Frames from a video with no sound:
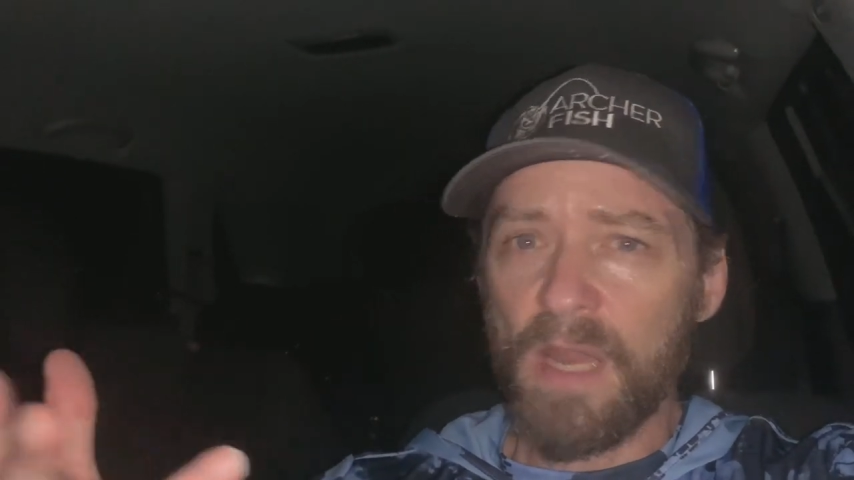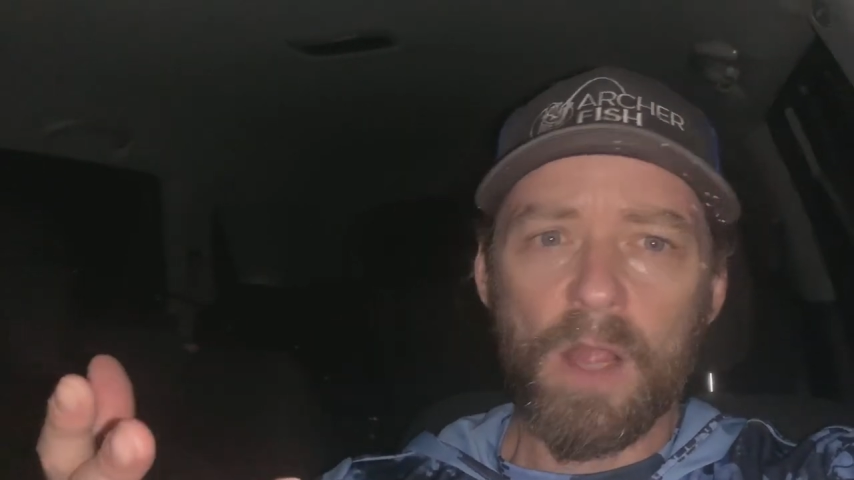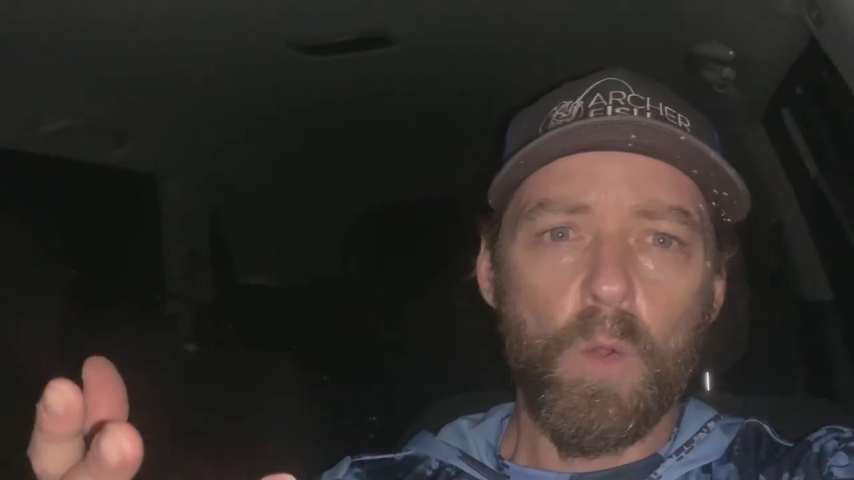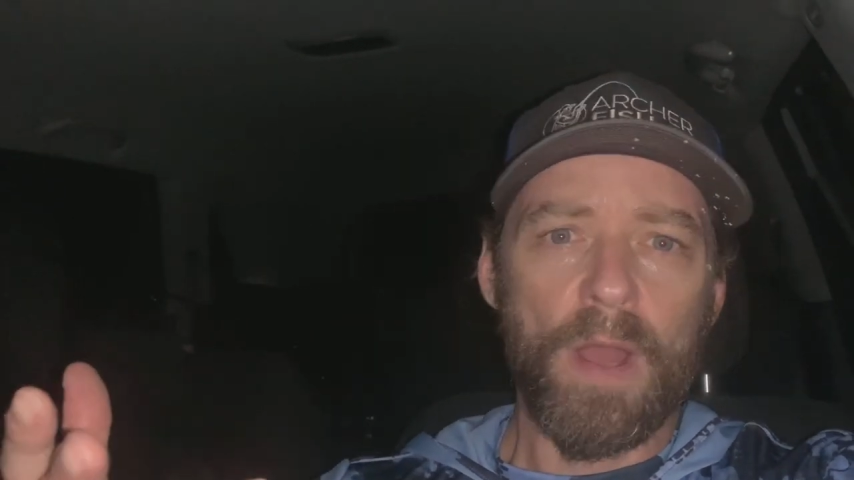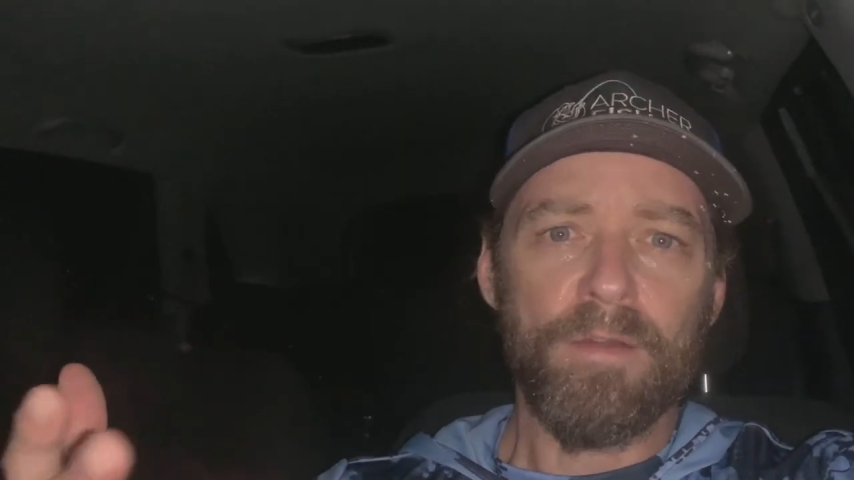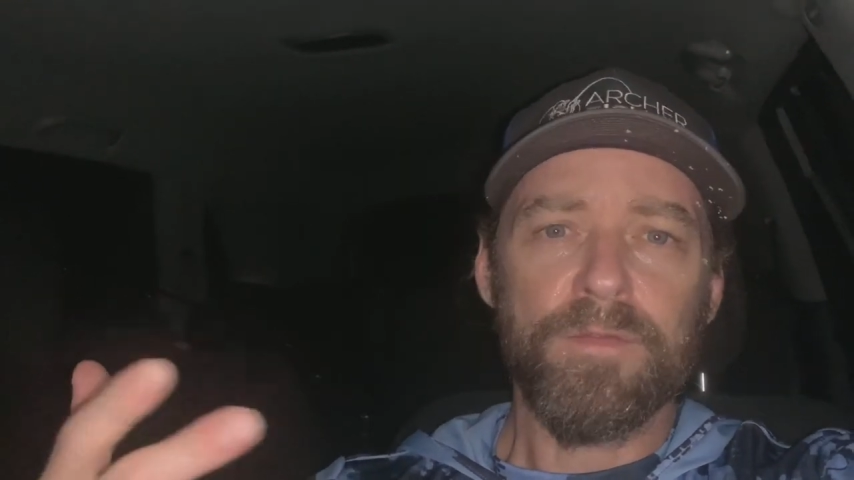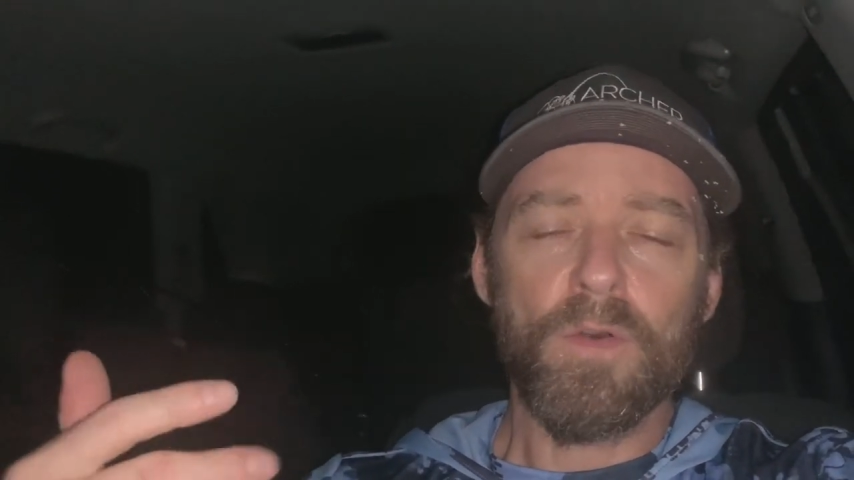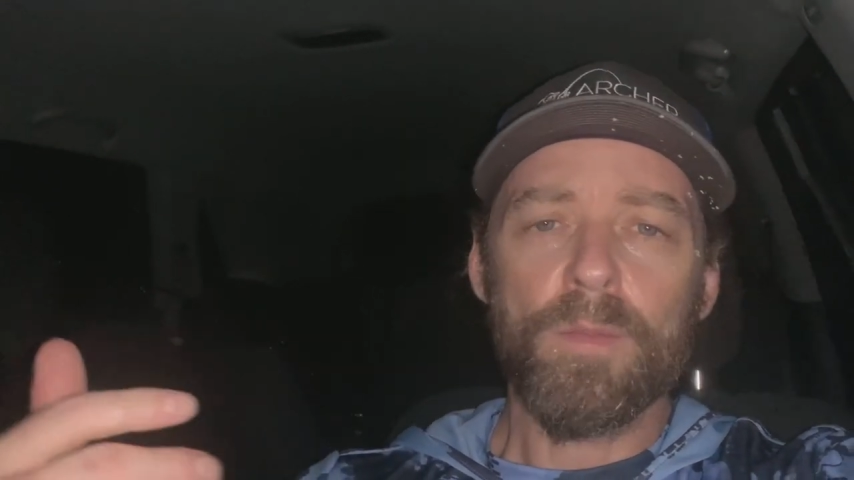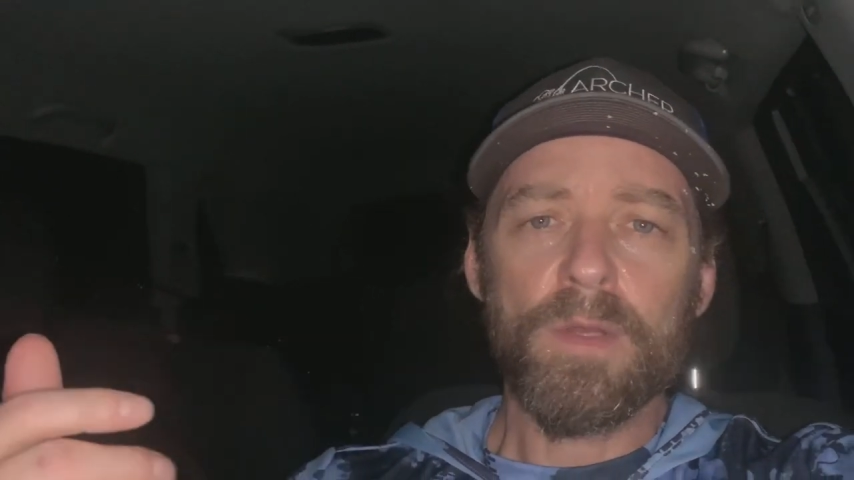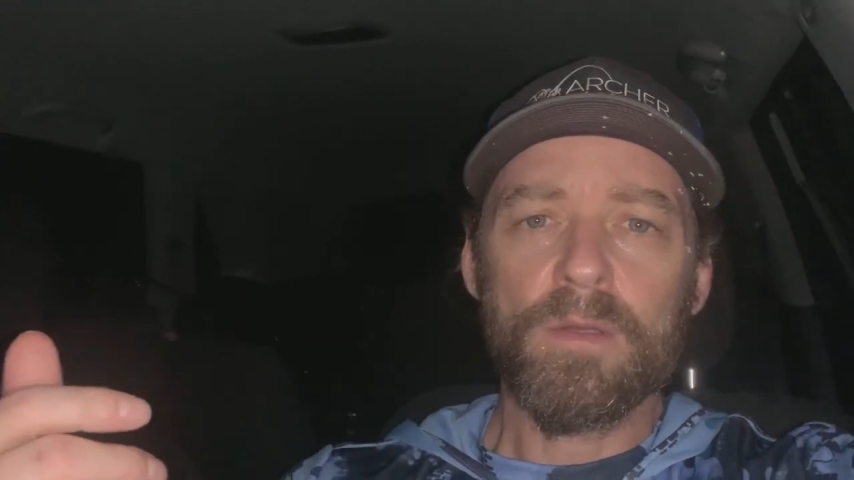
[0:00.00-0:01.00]
not quite a
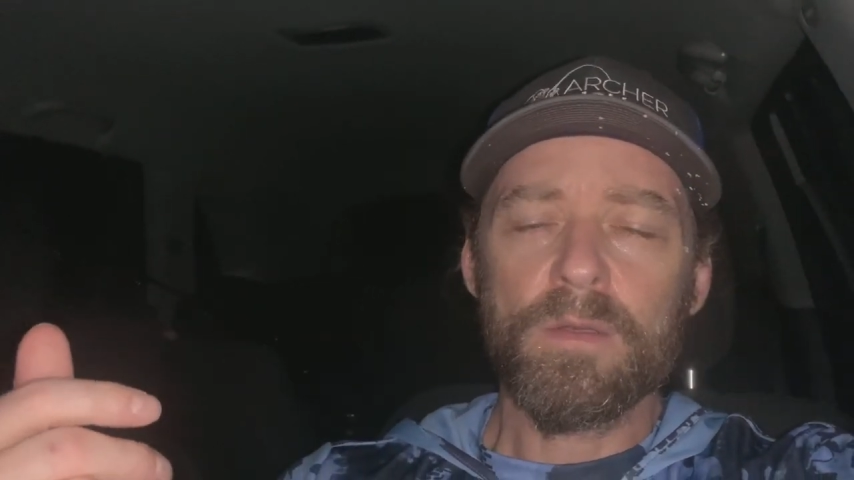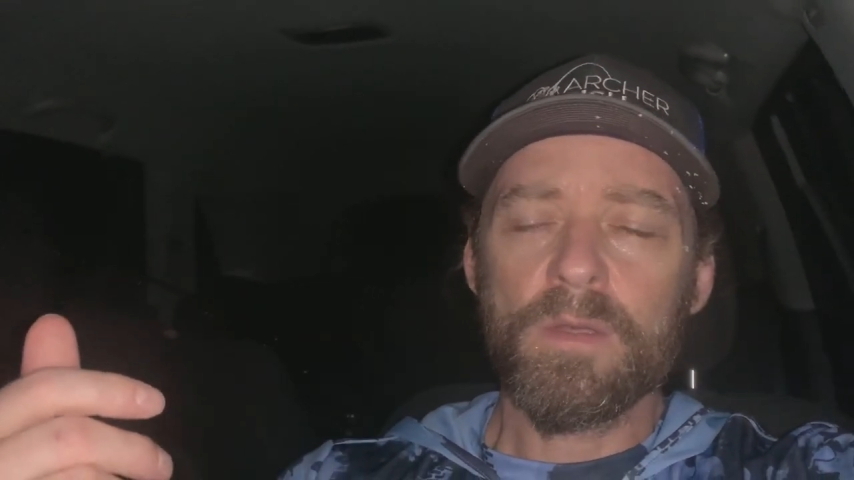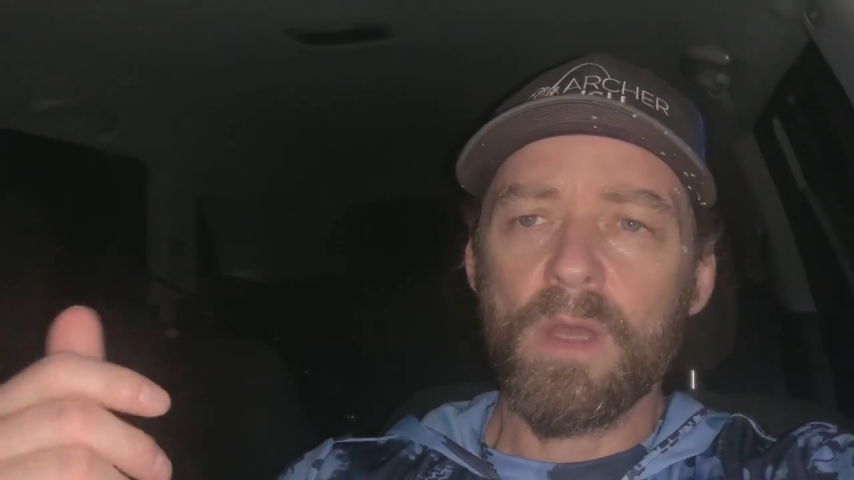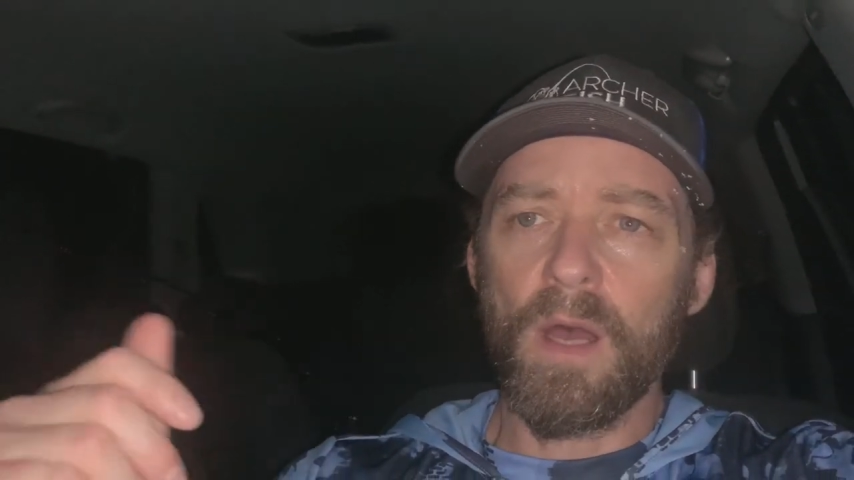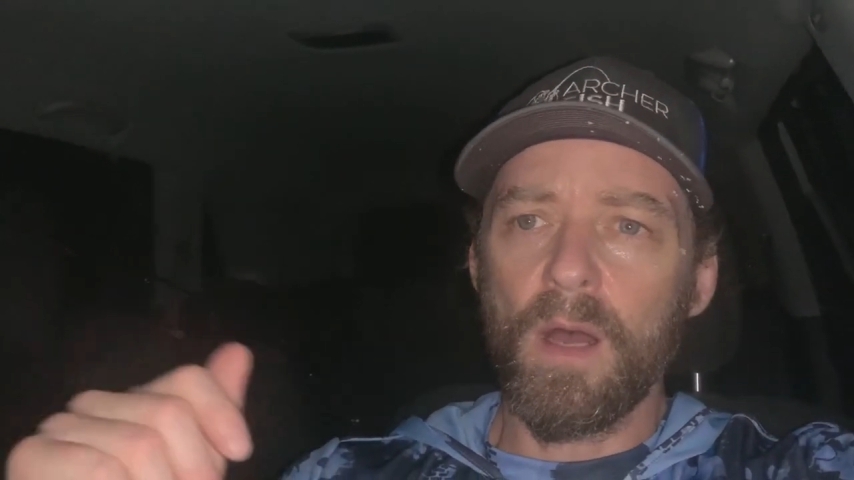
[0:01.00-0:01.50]
full moon,